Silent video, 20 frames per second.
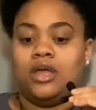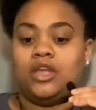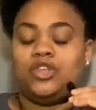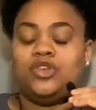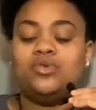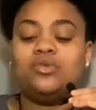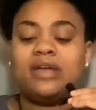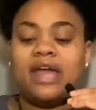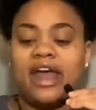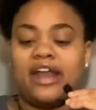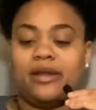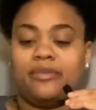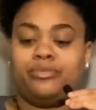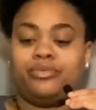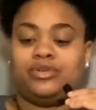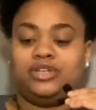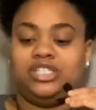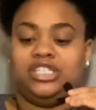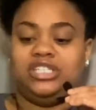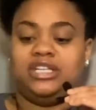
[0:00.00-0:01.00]
You can't
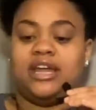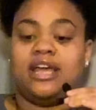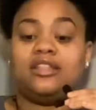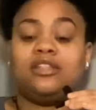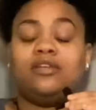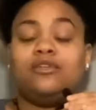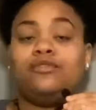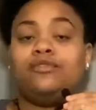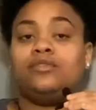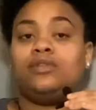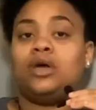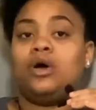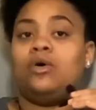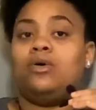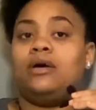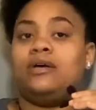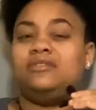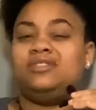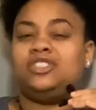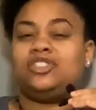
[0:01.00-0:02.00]
appreciate the
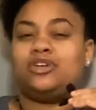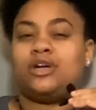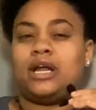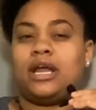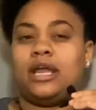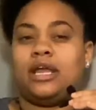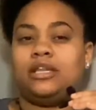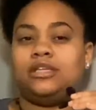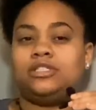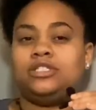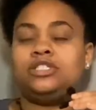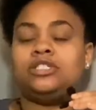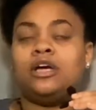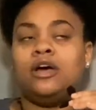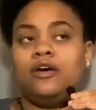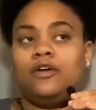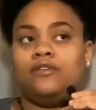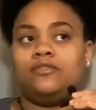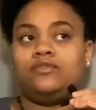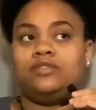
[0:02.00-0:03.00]
flow
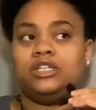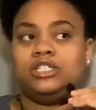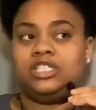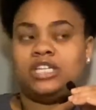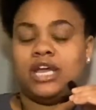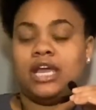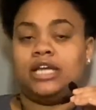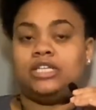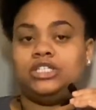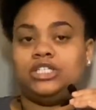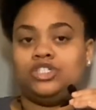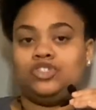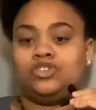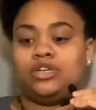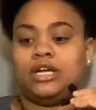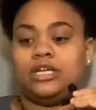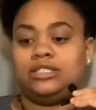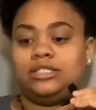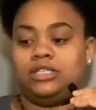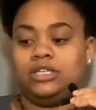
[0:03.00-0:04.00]
of the change and
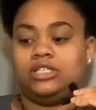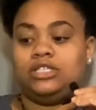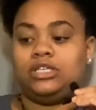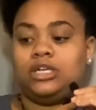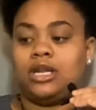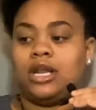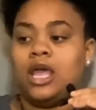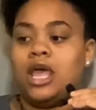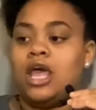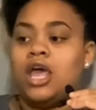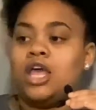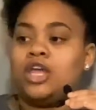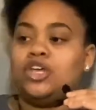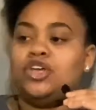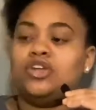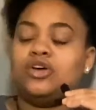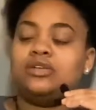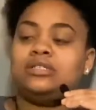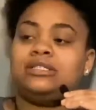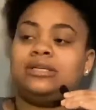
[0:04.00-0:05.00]
transition.
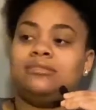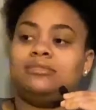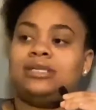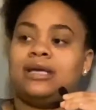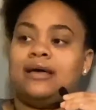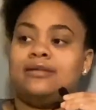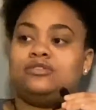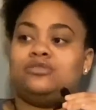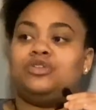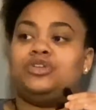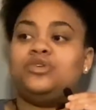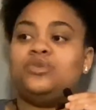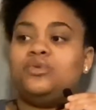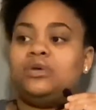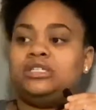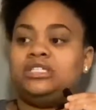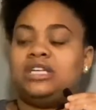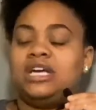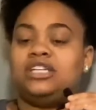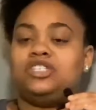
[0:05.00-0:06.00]
You know, sometimes when you
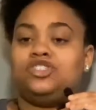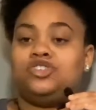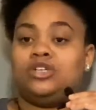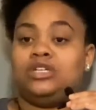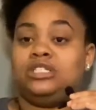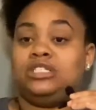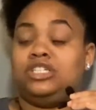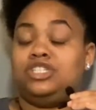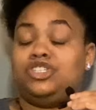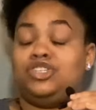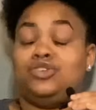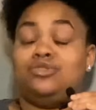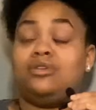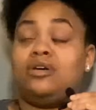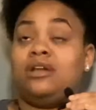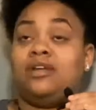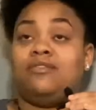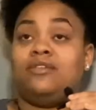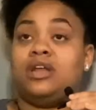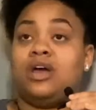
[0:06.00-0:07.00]
in change and transition, you
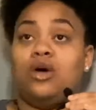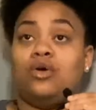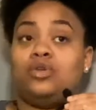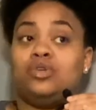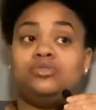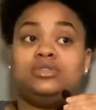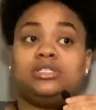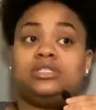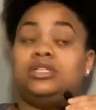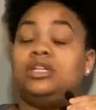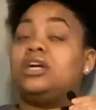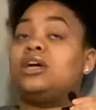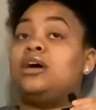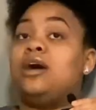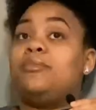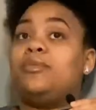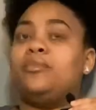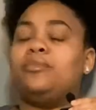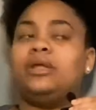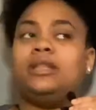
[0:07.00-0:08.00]
don't even know. You just look
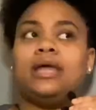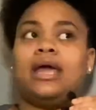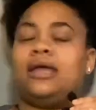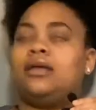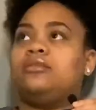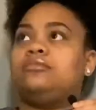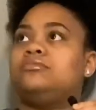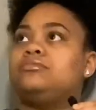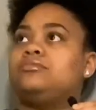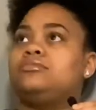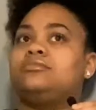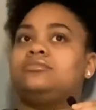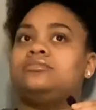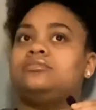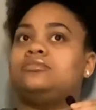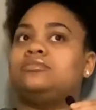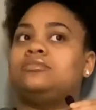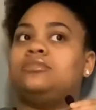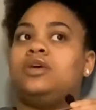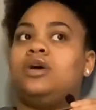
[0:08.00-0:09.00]
up and be like,
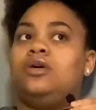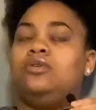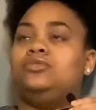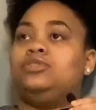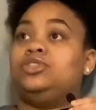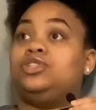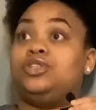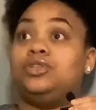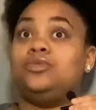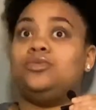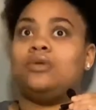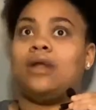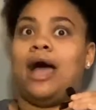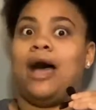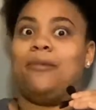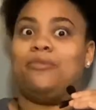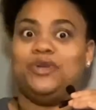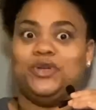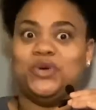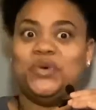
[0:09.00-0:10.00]
oh shoot,
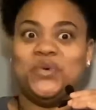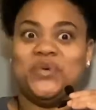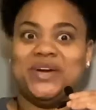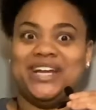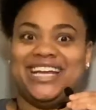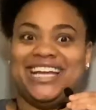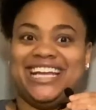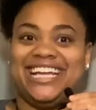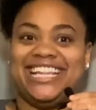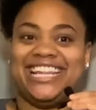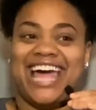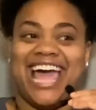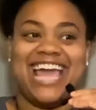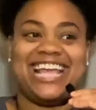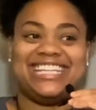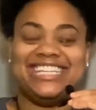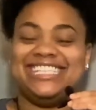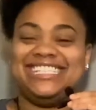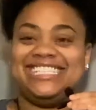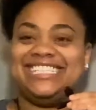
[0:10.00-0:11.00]
I'm doing it.
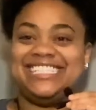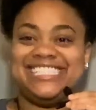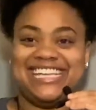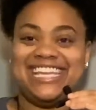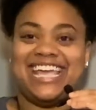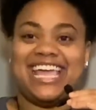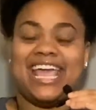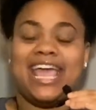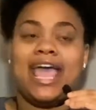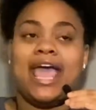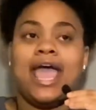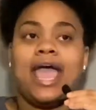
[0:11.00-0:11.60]
Like, this is it.